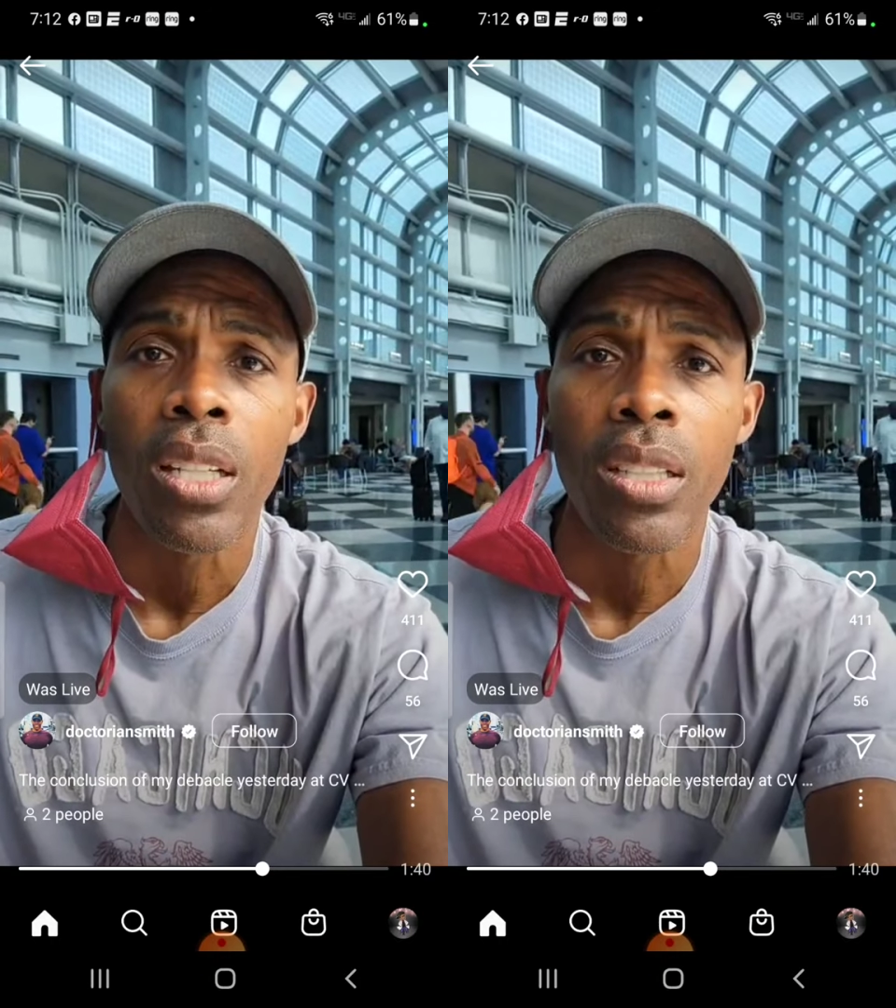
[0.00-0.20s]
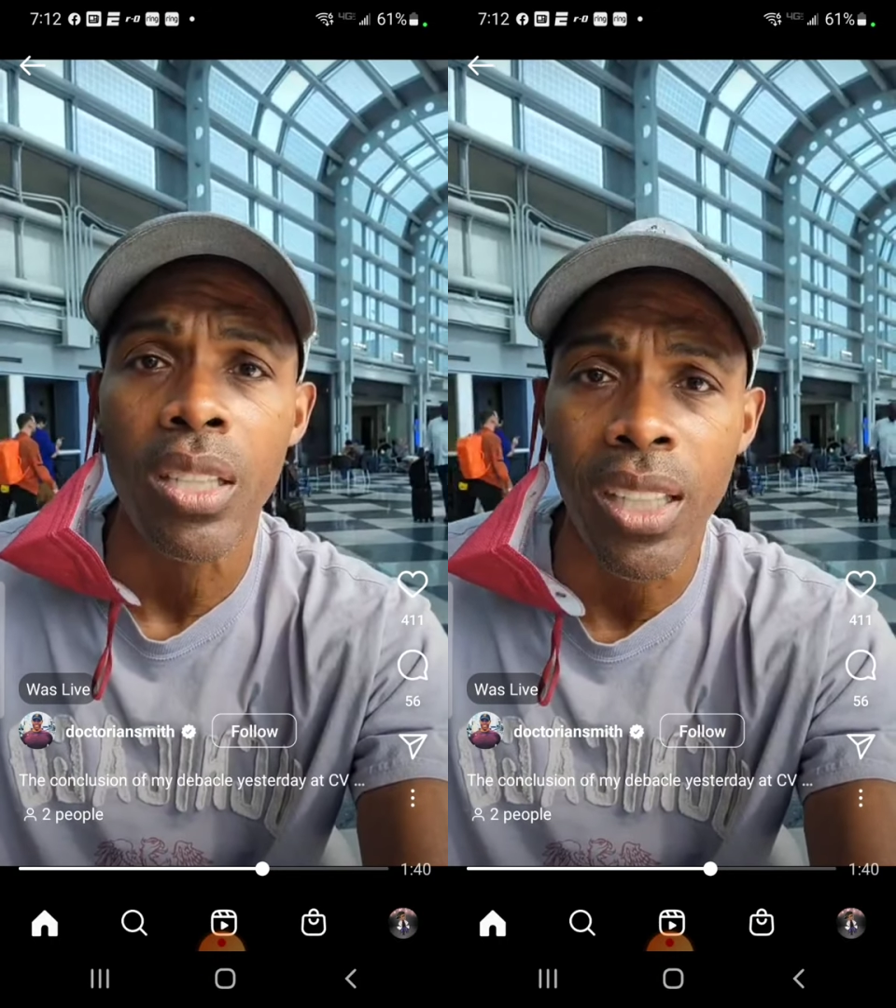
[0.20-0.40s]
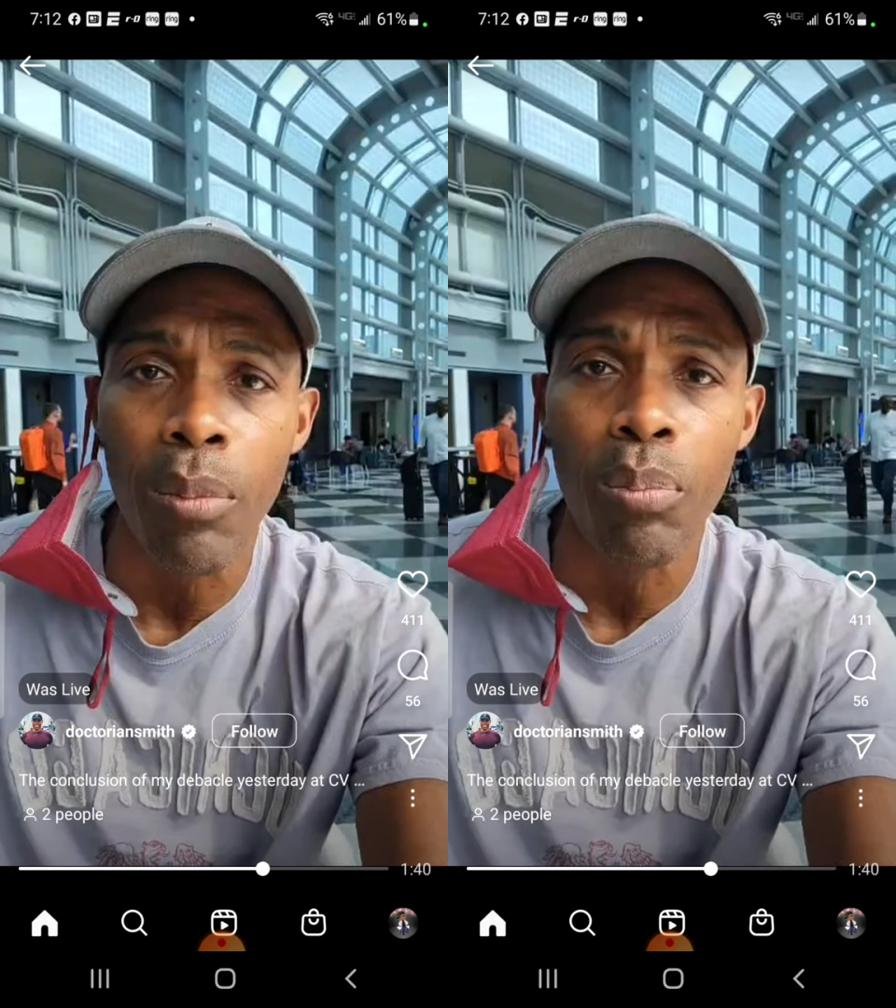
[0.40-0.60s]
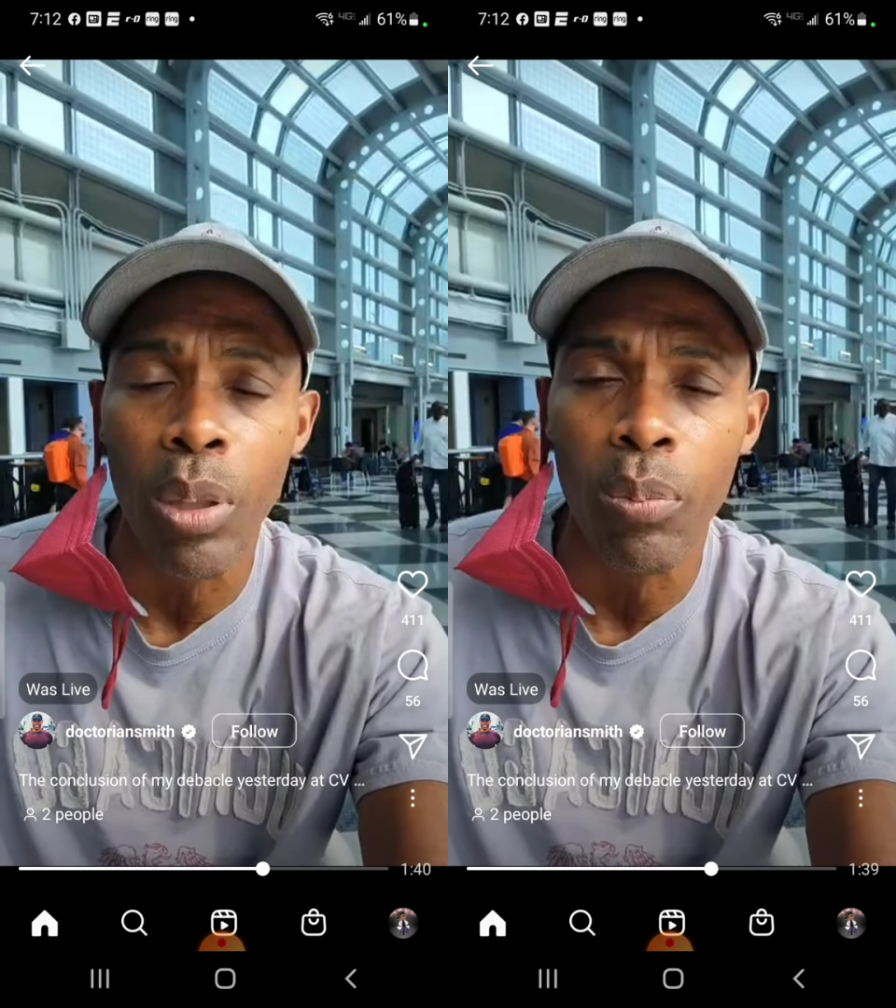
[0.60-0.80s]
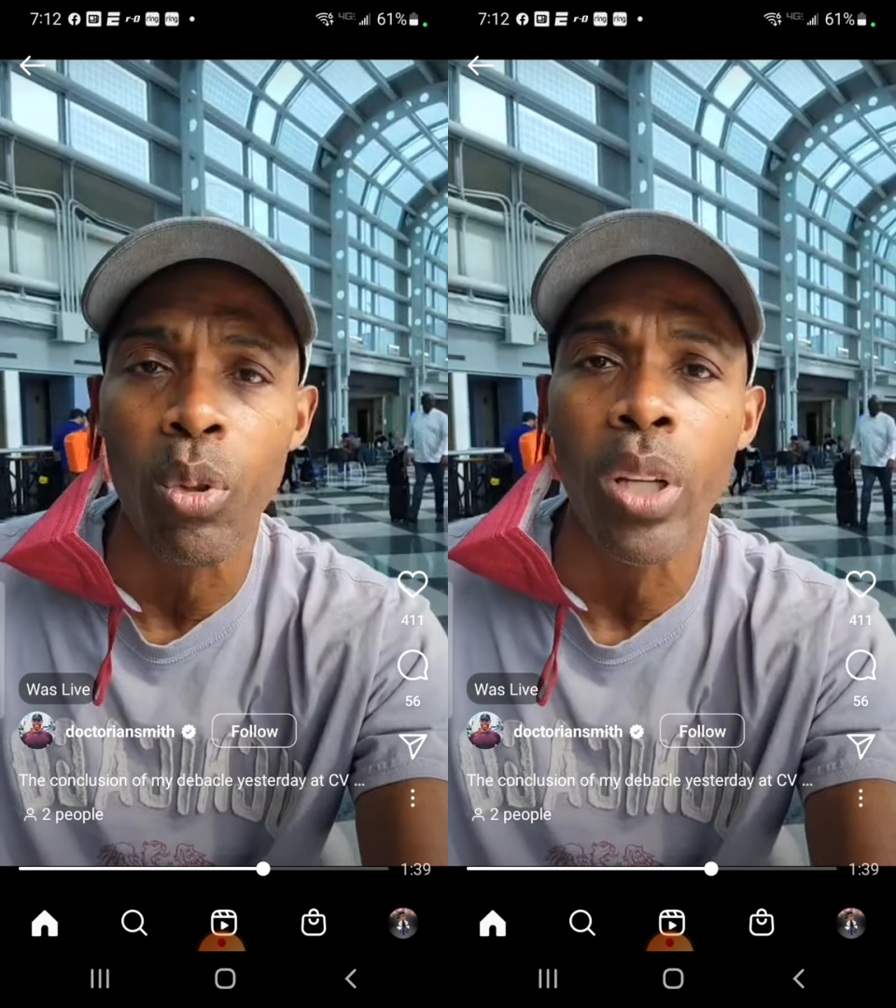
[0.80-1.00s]
to get
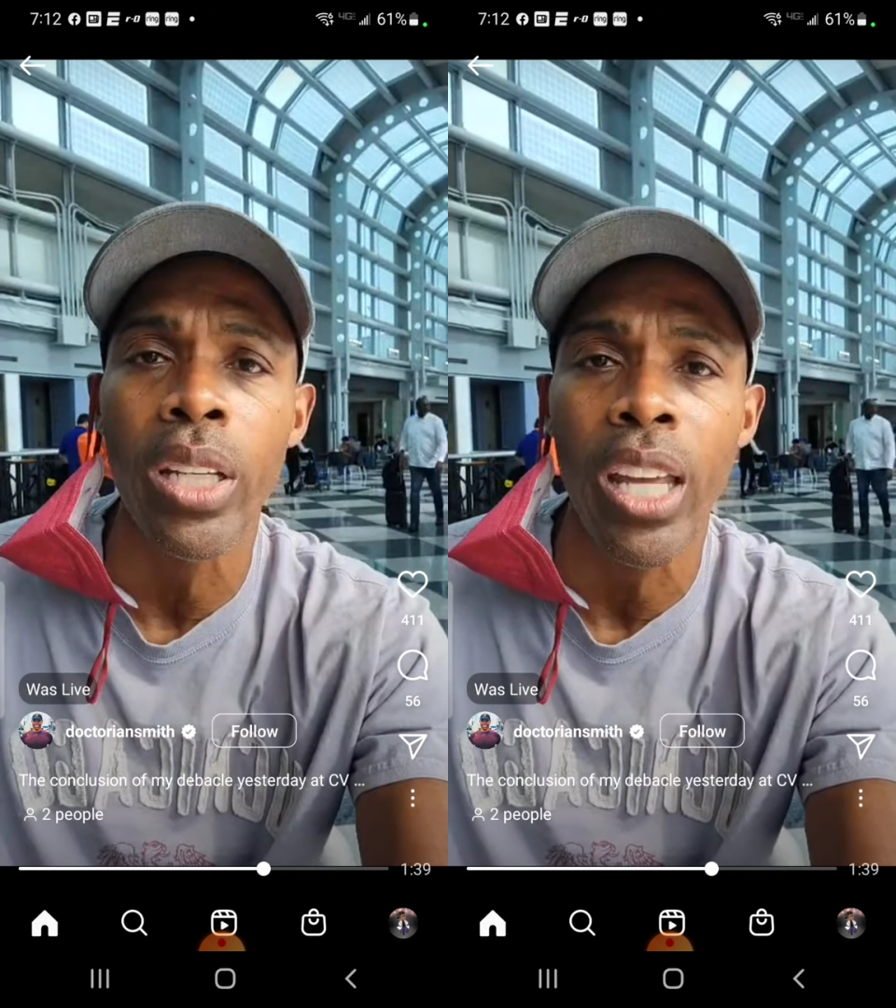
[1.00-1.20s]
people and